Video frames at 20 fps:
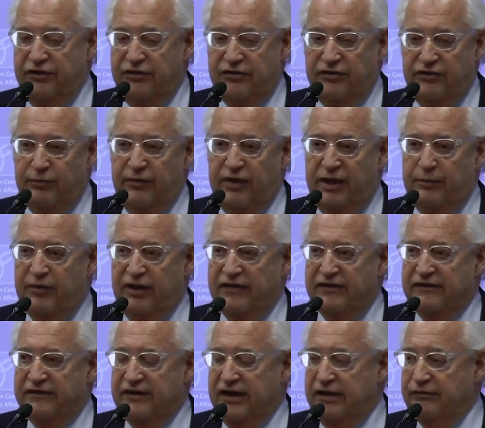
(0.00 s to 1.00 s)
decisions
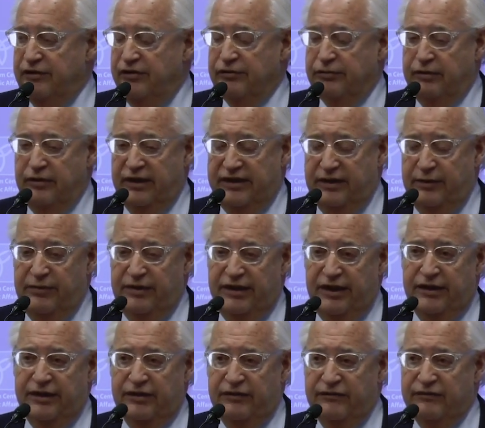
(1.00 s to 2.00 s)
made by the State of Israel at
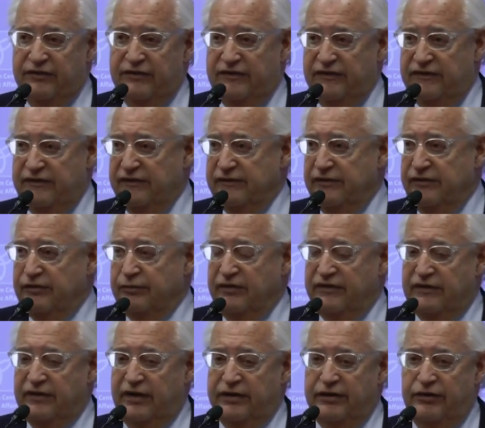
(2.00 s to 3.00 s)
the beginning of its
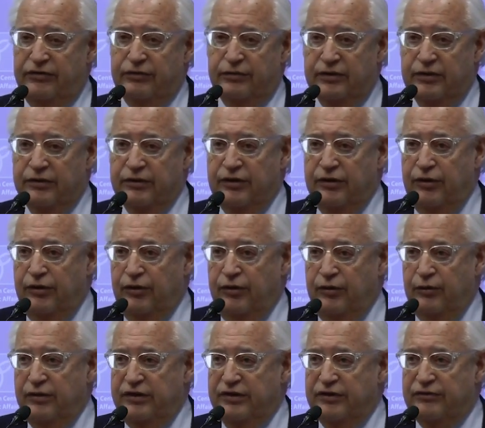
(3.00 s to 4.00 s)
existence was that Israel
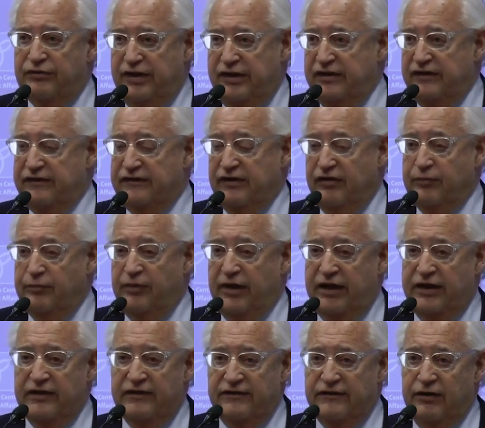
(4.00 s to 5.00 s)
would defend
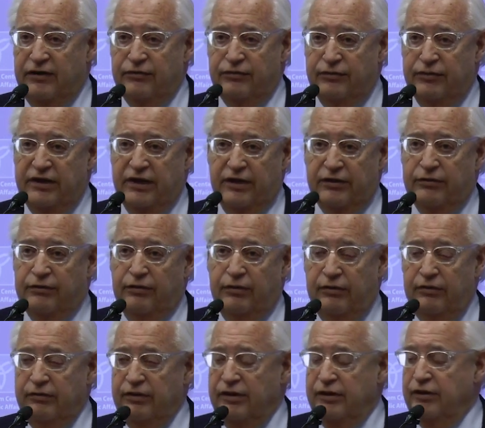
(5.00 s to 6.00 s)
itself by itself, would not
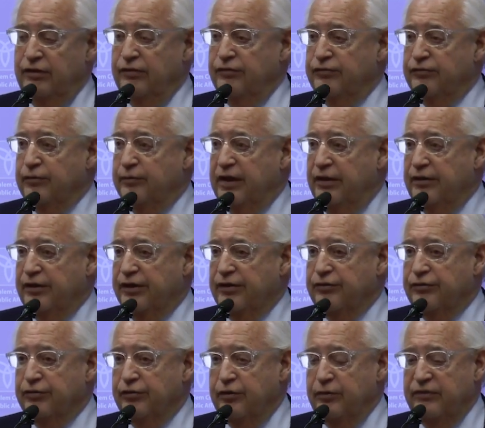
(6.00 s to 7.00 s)
call for
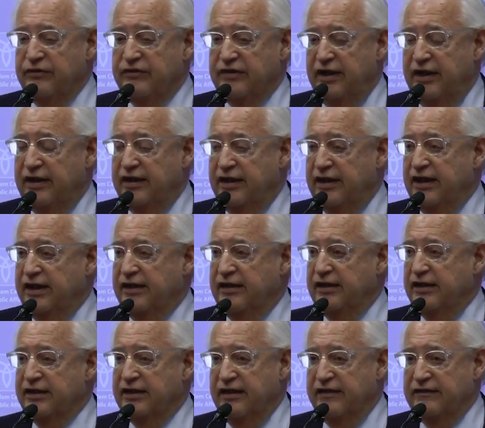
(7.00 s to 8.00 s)
American troops, and
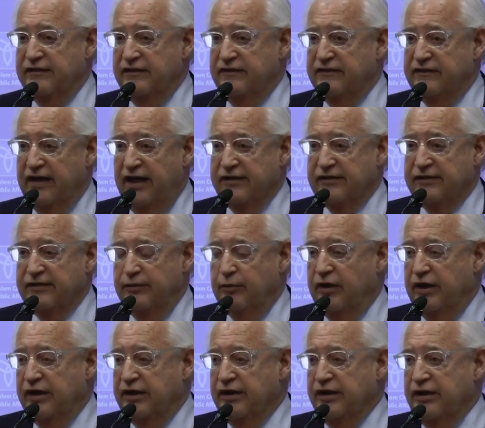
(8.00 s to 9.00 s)
I think that's
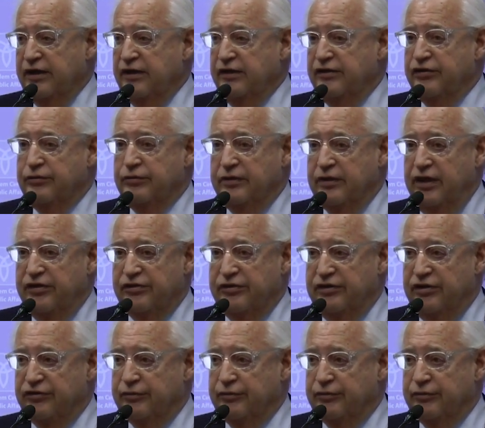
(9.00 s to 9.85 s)
exactly why this